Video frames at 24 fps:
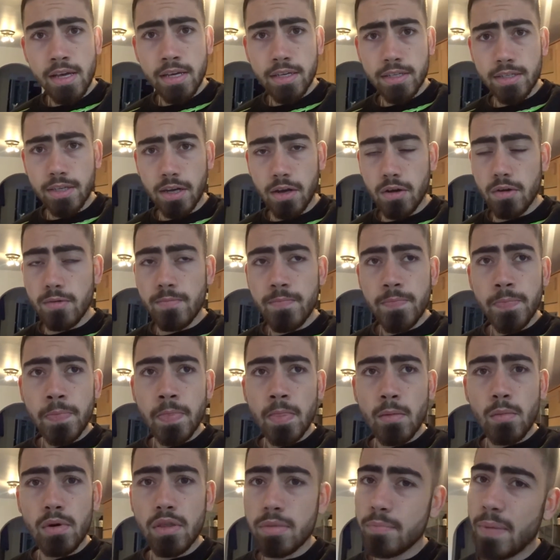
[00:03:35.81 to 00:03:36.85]
So
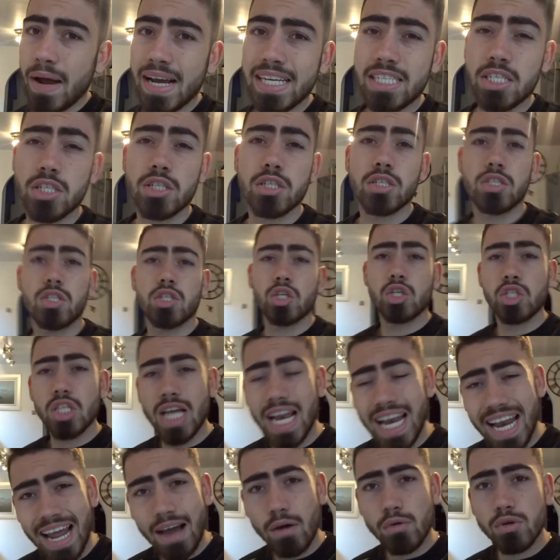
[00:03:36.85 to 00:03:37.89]
with patience, just
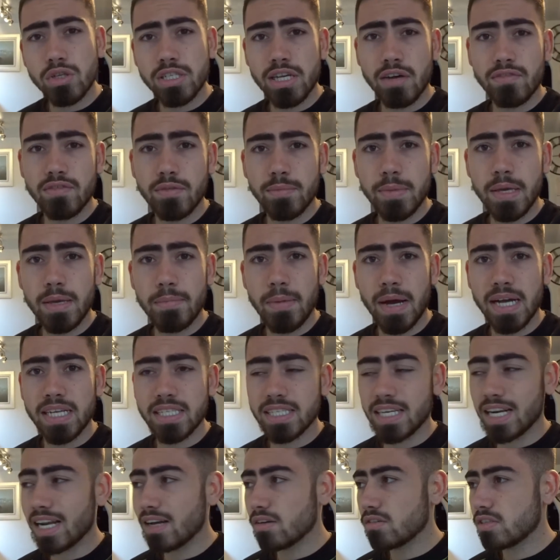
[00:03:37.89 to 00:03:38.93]
allow yourself to be
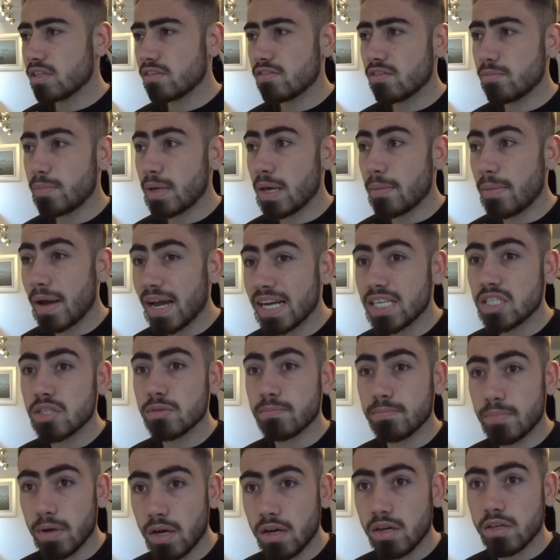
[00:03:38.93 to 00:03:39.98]
patient. Allow yourself to be a
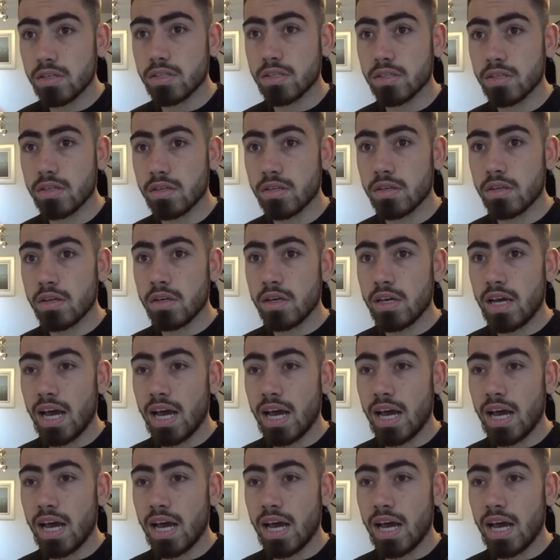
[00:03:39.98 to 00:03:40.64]
patient person.